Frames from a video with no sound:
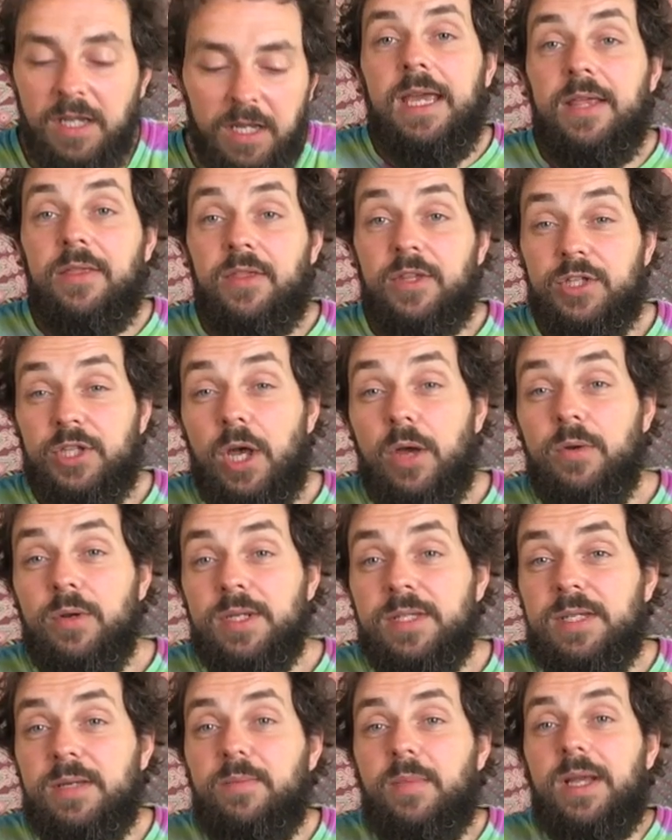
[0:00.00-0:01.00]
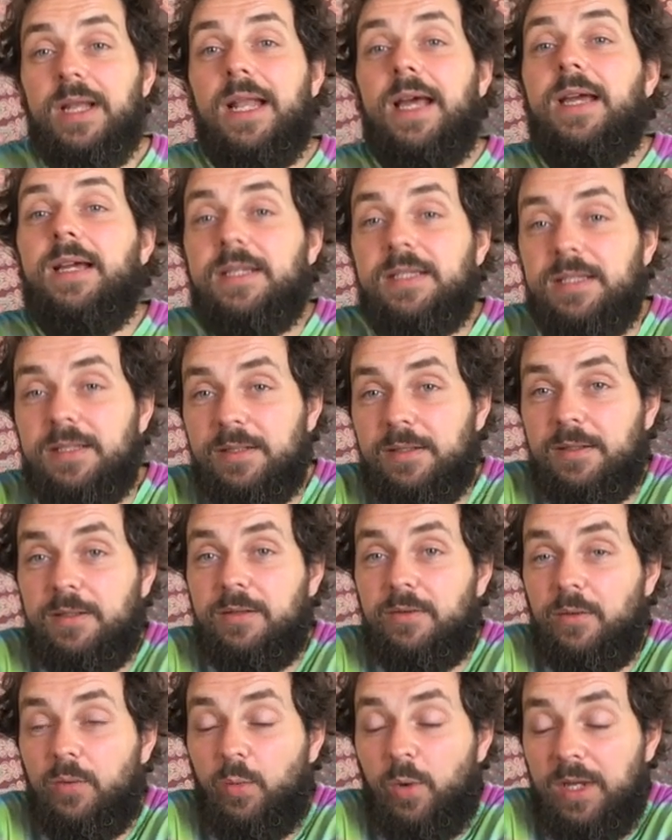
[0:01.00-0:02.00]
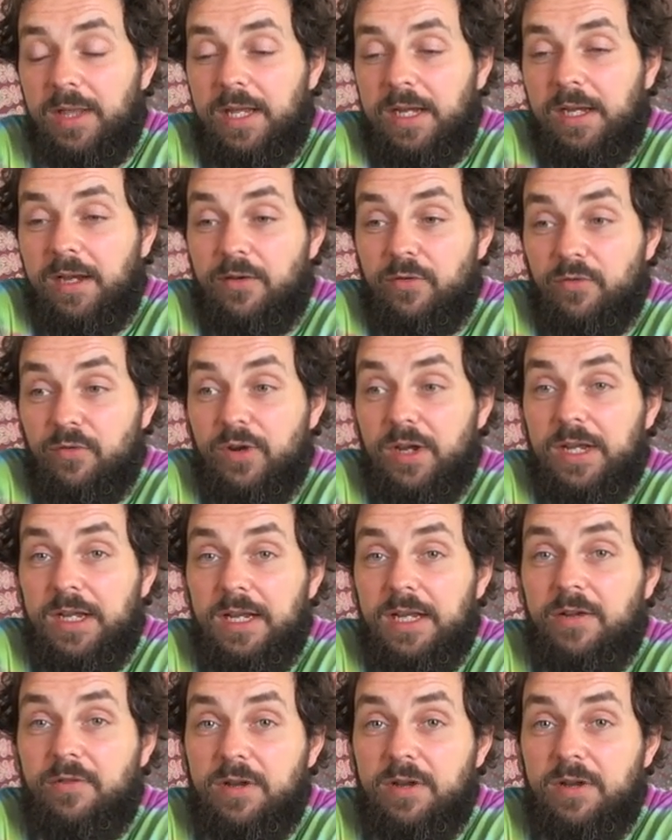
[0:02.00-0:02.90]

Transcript: The tonus in my legs, when they go really,